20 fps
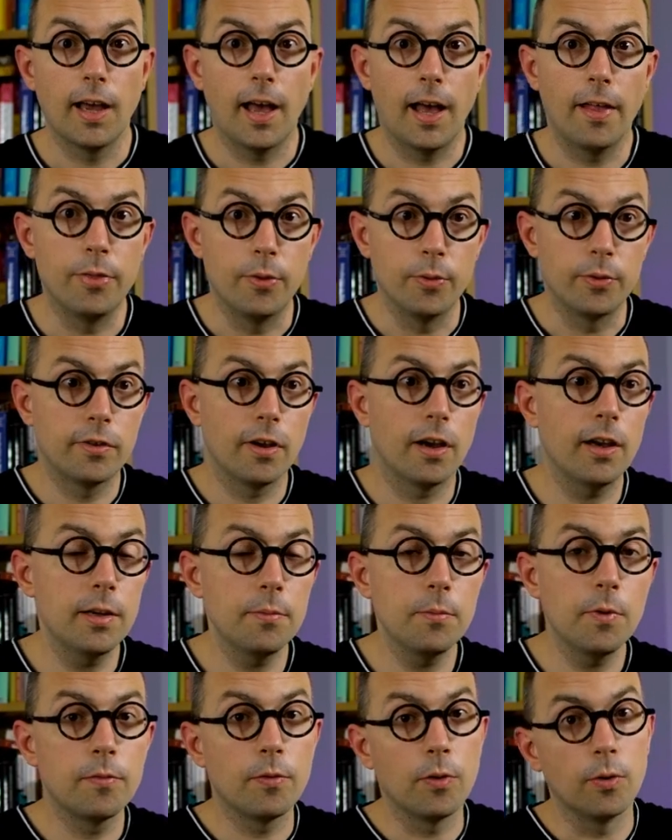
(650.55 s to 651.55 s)
At the
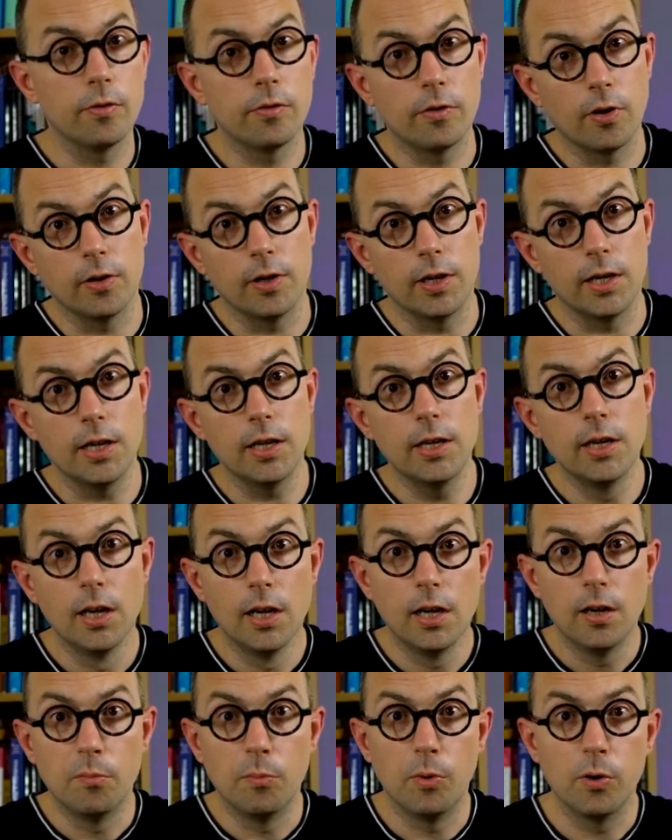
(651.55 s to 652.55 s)
time of the study,
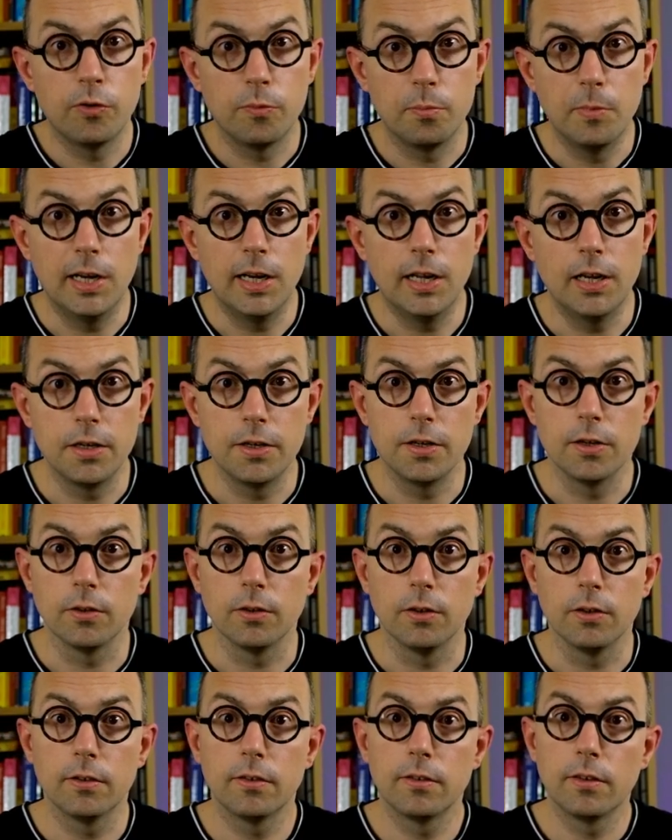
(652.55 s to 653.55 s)
most
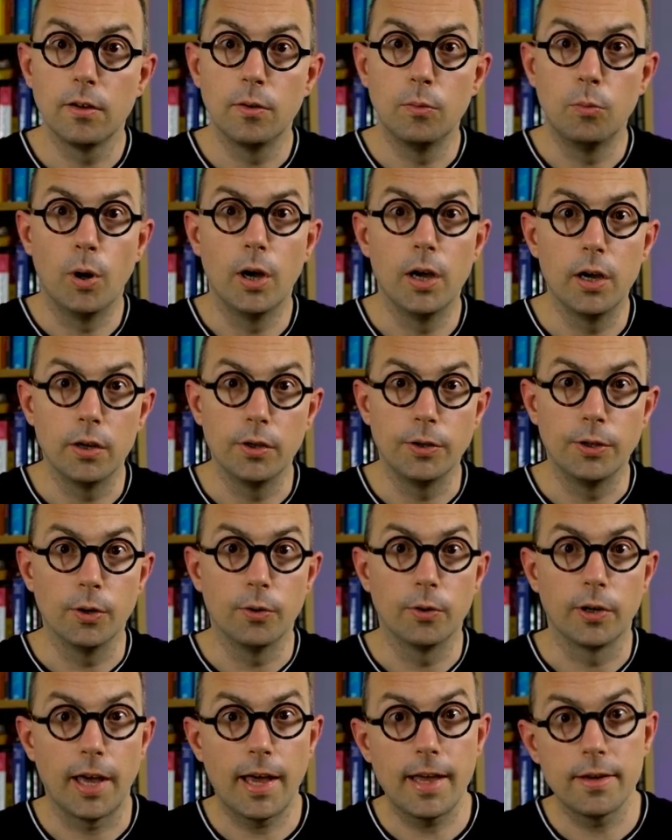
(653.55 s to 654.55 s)
millennials were
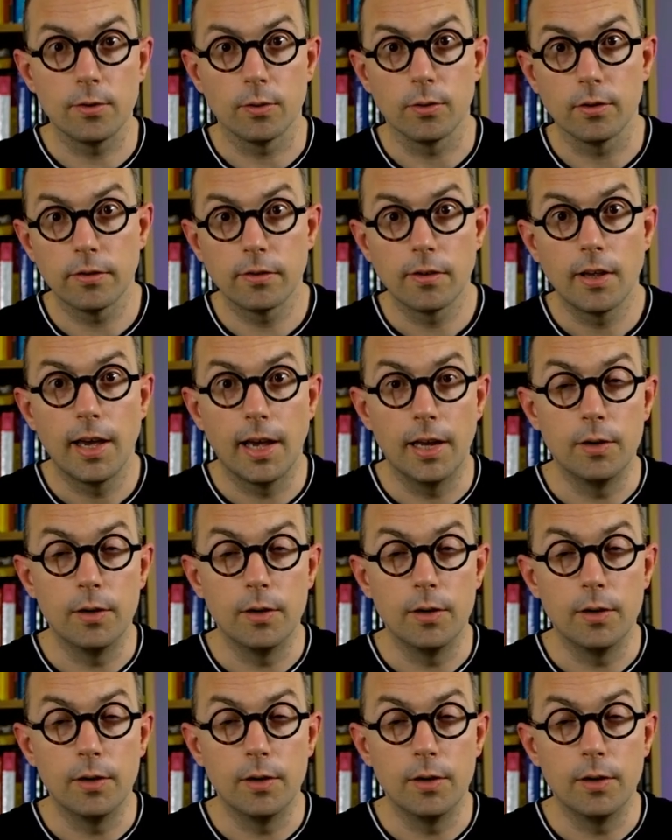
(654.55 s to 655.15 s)
young adults,